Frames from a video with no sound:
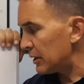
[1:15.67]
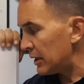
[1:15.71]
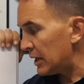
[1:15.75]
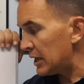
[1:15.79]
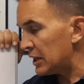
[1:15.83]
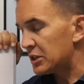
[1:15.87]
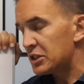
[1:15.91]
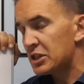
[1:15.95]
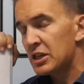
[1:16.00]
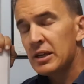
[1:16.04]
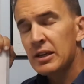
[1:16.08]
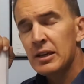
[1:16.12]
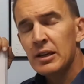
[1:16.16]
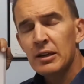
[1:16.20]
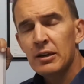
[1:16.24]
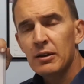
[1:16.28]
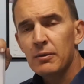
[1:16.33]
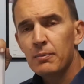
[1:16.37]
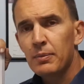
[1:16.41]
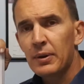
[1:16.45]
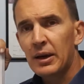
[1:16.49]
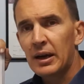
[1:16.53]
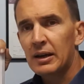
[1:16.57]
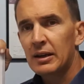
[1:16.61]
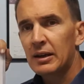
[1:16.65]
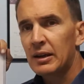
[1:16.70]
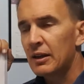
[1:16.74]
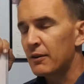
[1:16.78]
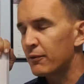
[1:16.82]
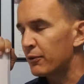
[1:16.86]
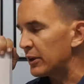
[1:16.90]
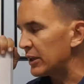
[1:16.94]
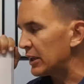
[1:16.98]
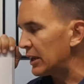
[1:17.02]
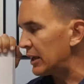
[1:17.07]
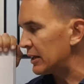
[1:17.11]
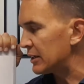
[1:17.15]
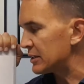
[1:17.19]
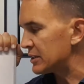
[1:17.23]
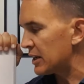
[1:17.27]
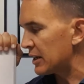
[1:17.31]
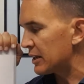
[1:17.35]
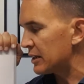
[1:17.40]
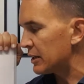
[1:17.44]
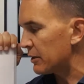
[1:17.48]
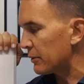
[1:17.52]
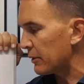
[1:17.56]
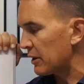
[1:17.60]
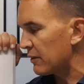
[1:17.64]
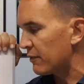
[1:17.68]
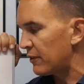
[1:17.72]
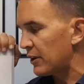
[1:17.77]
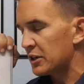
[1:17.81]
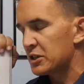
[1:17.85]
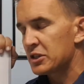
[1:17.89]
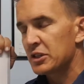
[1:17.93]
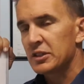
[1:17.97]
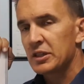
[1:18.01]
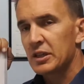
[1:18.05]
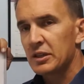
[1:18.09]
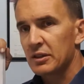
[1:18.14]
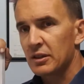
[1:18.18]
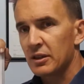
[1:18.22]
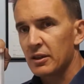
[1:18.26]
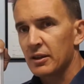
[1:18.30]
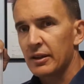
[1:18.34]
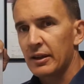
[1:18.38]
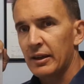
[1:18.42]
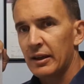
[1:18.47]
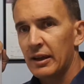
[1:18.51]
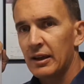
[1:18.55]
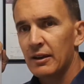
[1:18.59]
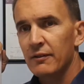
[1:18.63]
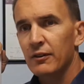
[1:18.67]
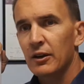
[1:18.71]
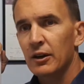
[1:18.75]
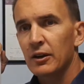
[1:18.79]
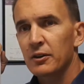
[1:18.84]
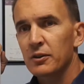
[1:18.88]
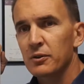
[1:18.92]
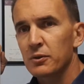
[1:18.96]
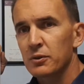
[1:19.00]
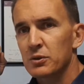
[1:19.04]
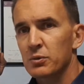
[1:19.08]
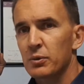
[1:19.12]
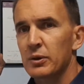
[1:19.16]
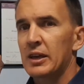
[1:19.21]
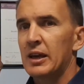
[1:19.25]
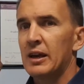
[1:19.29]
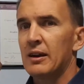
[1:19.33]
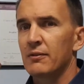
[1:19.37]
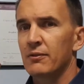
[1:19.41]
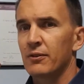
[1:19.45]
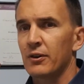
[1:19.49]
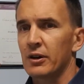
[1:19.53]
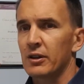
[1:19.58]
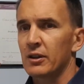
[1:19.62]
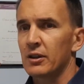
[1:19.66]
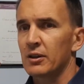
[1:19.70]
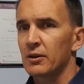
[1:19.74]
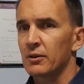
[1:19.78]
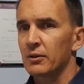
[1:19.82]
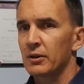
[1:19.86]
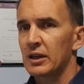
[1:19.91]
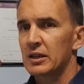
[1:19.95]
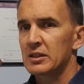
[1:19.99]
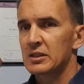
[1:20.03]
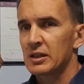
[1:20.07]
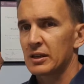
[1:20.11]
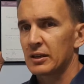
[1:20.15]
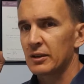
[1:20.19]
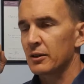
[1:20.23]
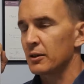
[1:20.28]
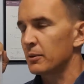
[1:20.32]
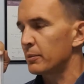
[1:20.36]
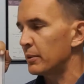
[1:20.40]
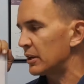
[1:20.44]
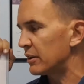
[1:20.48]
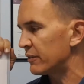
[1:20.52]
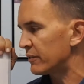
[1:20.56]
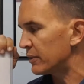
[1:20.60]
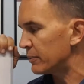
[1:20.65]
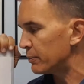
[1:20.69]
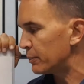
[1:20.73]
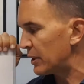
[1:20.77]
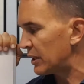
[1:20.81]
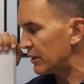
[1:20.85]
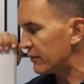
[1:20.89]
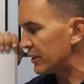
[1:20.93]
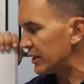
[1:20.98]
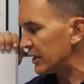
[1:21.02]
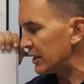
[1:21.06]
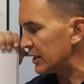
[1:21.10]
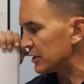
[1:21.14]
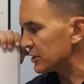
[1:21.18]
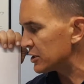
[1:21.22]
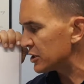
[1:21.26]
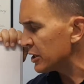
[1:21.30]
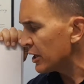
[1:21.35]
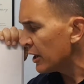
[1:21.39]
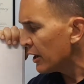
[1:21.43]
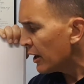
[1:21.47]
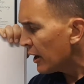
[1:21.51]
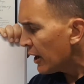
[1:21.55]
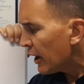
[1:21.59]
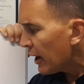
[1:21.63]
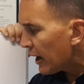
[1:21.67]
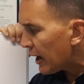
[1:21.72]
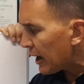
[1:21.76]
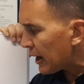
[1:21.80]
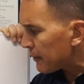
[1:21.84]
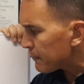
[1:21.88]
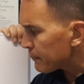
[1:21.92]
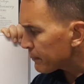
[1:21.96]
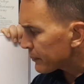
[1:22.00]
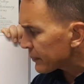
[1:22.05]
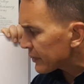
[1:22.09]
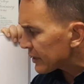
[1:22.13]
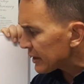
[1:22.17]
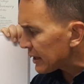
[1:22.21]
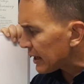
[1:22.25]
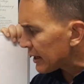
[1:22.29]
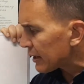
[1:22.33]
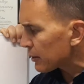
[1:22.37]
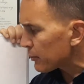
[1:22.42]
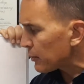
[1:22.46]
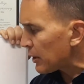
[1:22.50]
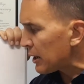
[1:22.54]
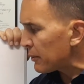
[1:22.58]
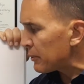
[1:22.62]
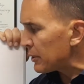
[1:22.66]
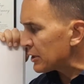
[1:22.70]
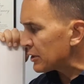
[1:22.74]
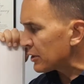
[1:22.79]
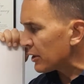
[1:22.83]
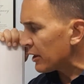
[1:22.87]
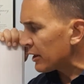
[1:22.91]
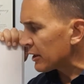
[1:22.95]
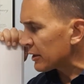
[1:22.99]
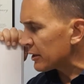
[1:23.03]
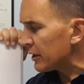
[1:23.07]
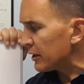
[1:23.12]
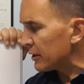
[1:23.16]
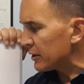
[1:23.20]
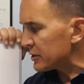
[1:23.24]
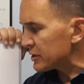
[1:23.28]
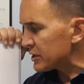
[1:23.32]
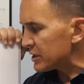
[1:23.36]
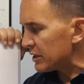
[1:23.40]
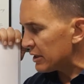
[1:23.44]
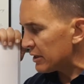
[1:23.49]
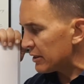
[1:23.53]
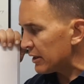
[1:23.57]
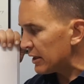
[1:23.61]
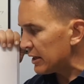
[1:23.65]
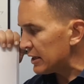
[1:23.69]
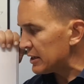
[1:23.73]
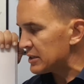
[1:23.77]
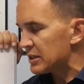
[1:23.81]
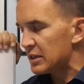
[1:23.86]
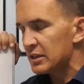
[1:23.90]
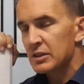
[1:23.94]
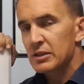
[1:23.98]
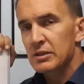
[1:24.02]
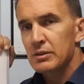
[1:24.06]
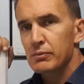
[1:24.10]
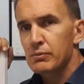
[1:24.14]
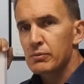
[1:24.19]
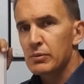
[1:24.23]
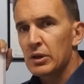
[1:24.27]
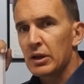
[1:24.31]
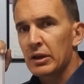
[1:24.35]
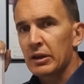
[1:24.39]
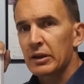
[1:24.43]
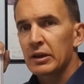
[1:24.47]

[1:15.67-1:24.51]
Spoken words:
itchy, but if we get secondary infections into the hair follicles, we can find the dog gets a little bit of an itch. Now the way we diagnose these